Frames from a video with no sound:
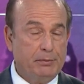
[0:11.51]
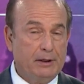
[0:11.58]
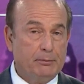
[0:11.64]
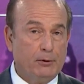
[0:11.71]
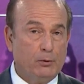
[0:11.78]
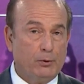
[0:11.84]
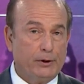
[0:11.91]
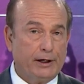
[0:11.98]

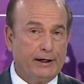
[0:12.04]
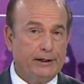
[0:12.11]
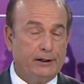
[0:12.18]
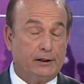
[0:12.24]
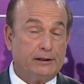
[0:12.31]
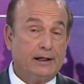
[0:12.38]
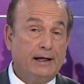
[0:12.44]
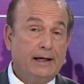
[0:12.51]
people were
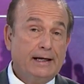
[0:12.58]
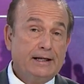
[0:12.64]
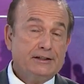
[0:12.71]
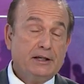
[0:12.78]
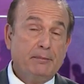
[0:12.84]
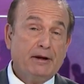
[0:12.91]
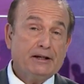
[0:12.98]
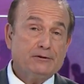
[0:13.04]
killed.
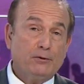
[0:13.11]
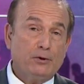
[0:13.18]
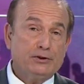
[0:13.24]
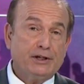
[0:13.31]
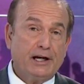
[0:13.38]
CBS 4's